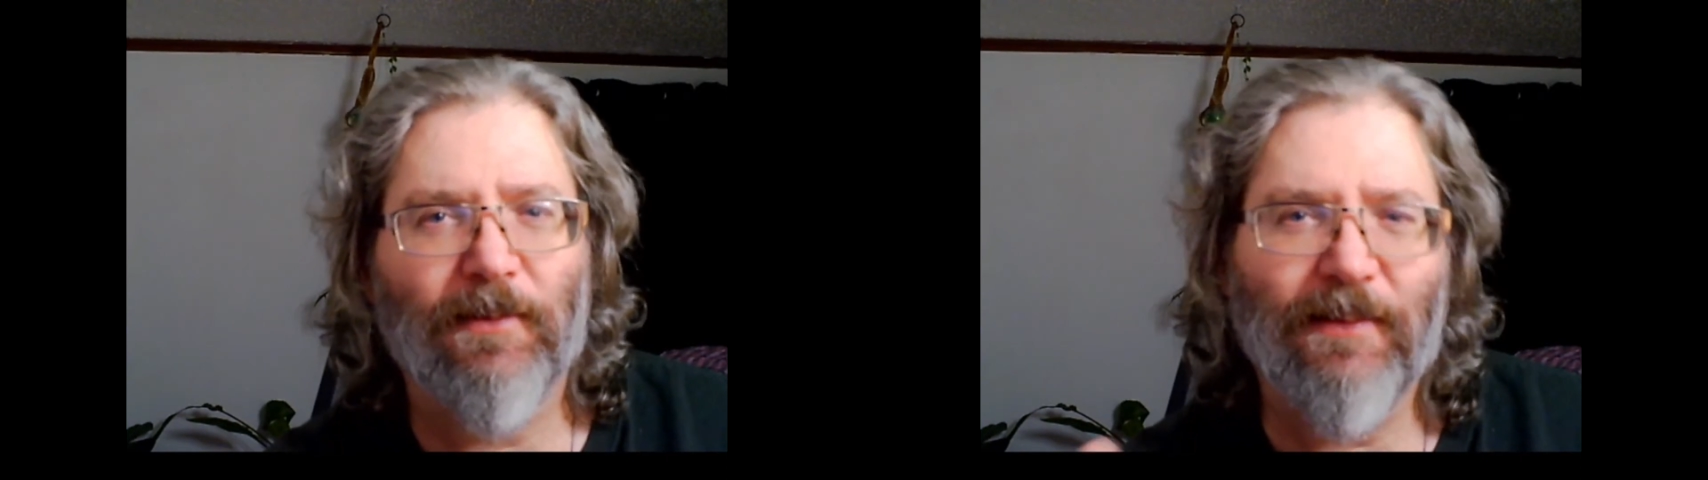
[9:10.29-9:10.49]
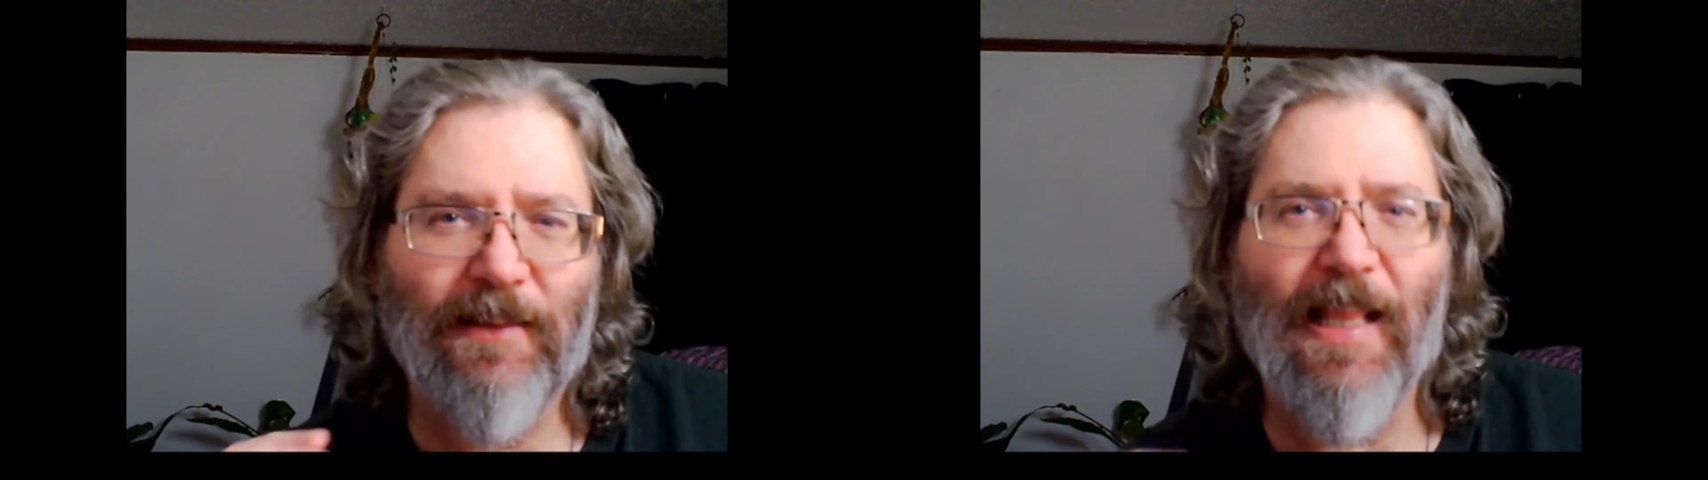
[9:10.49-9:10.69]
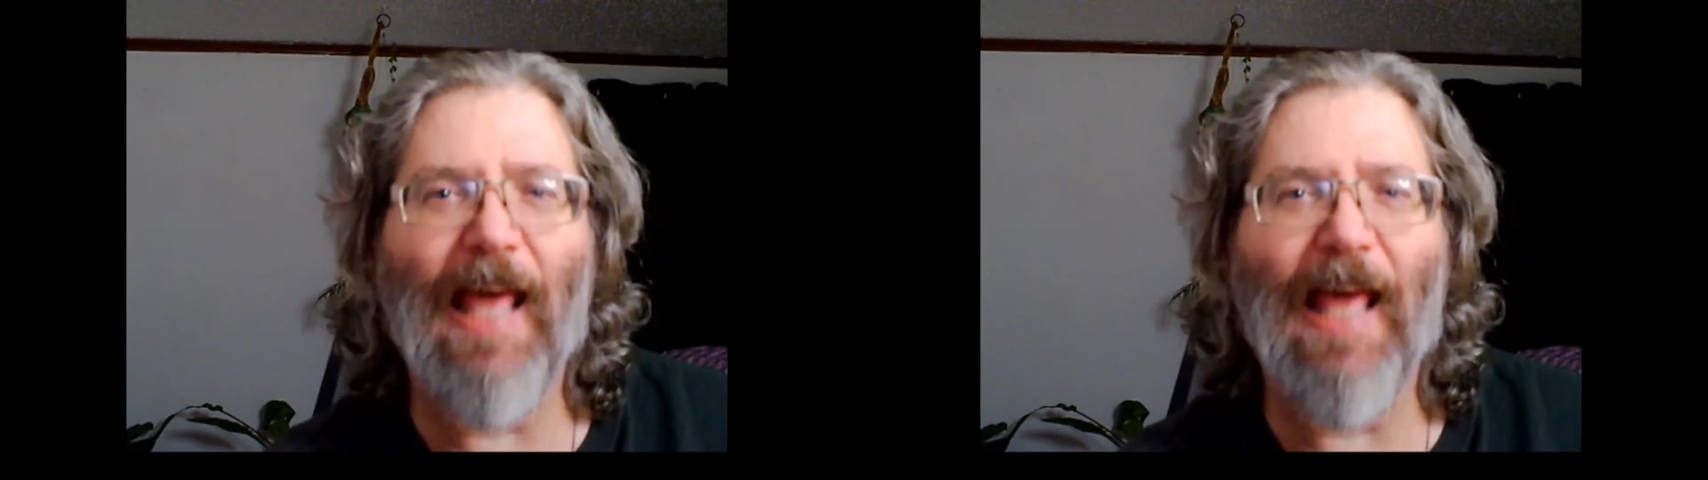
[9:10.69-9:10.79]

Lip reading: That